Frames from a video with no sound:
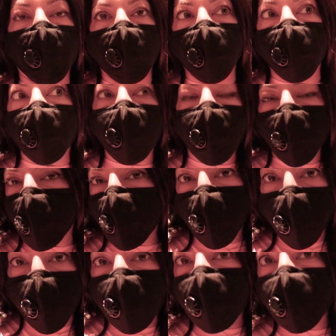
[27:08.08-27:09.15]
did a little bit of
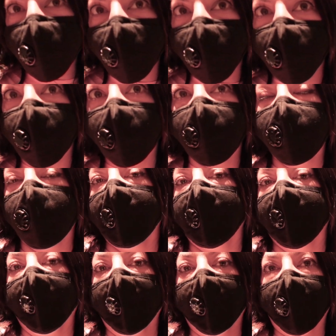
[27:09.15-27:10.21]
punting,
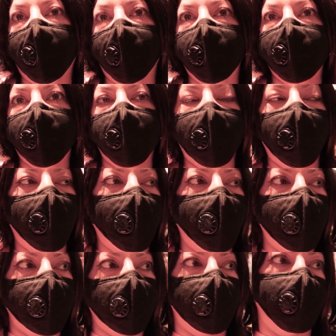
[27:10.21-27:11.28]
um, but now
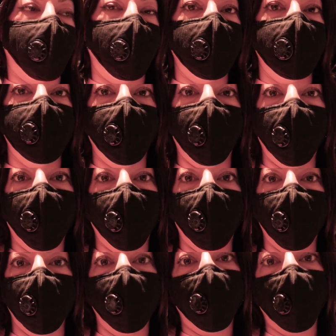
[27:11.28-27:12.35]
it's time to go
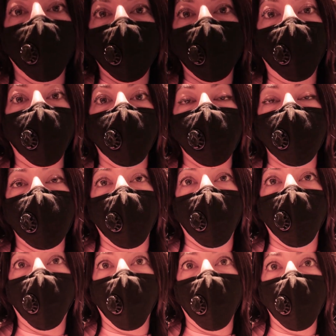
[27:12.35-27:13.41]
home, and I have to
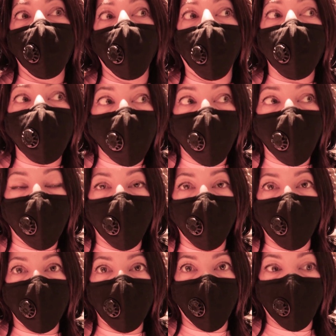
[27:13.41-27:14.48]
say I am
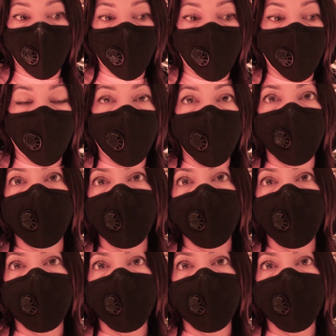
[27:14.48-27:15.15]
absolutely exhausted.